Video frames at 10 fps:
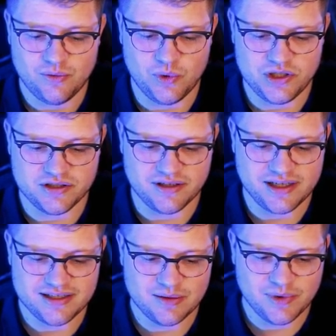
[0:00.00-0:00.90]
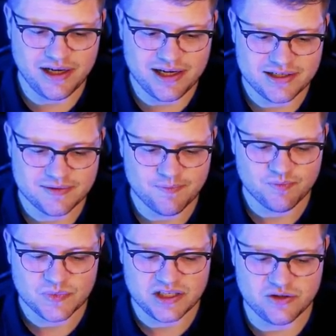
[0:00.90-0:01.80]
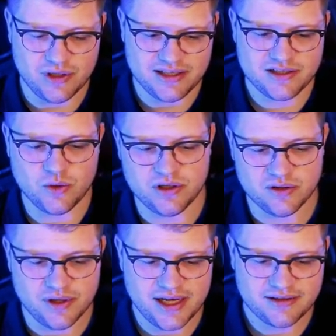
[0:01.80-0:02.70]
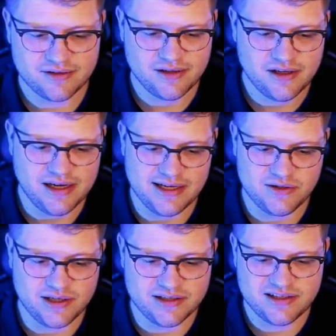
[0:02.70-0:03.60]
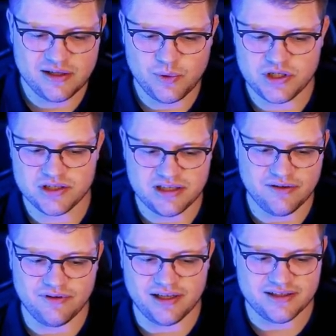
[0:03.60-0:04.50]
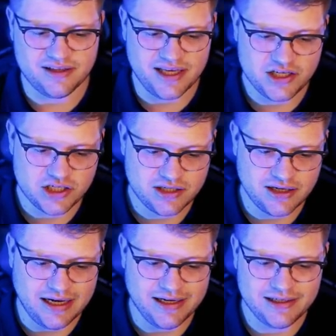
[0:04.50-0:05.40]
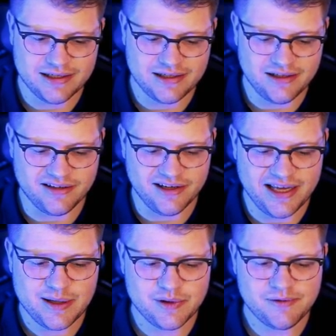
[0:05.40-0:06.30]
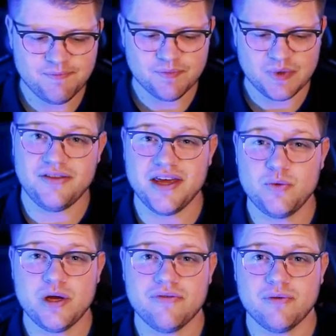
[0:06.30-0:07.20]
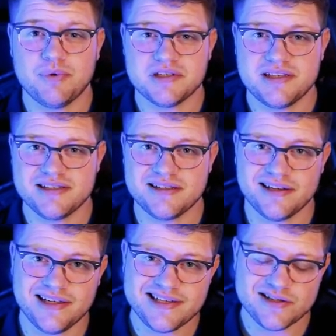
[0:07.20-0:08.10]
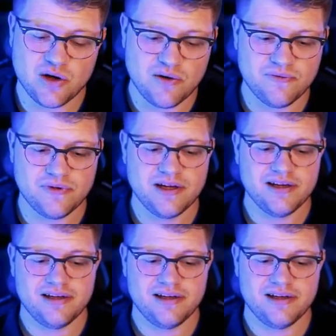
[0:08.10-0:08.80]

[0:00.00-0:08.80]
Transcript: which is a custom class. So let's go into that. As you can see, we just have a destination, icon, and a label. And then we have a persistent list of